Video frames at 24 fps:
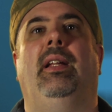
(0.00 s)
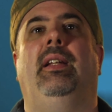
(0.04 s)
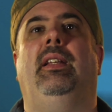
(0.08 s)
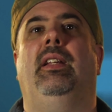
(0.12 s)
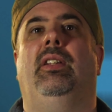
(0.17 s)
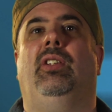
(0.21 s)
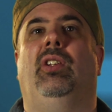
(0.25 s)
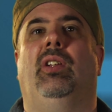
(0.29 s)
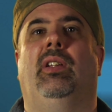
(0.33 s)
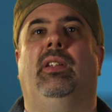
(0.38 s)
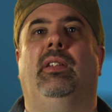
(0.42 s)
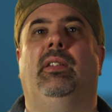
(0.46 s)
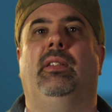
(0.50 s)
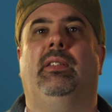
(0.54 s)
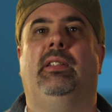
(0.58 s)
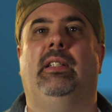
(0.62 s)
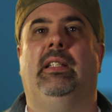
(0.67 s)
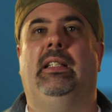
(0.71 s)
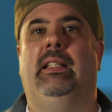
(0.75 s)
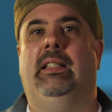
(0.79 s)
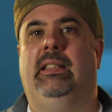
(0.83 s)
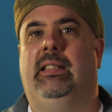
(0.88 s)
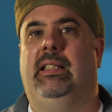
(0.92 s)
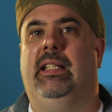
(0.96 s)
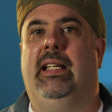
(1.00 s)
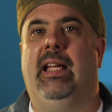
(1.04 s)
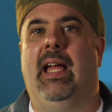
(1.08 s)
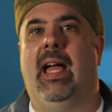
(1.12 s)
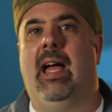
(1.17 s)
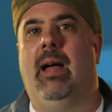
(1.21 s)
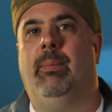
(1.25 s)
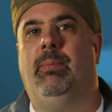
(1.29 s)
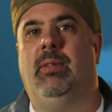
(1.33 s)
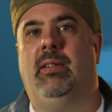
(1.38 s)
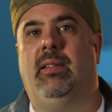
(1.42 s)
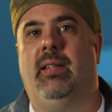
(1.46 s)
editions is the
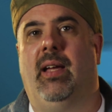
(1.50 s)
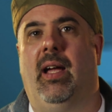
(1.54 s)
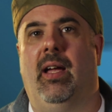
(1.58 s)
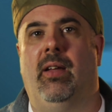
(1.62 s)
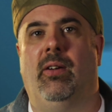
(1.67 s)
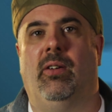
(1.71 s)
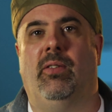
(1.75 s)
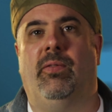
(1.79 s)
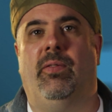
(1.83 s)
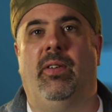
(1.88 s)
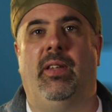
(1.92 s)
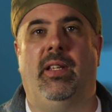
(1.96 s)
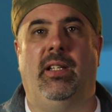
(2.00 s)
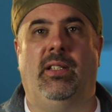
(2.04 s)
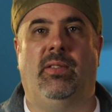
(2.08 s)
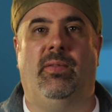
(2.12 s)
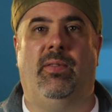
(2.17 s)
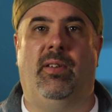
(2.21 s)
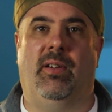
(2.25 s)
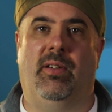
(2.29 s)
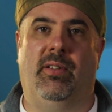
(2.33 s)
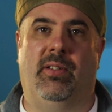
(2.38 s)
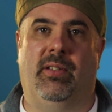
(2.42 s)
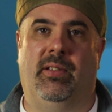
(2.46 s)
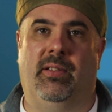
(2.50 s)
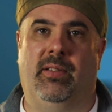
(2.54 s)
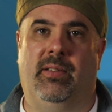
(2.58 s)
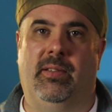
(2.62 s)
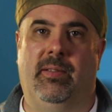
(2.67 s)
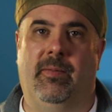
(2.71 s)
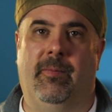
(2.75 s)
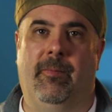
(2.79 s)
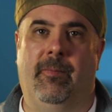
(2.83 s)
apt title for these versions.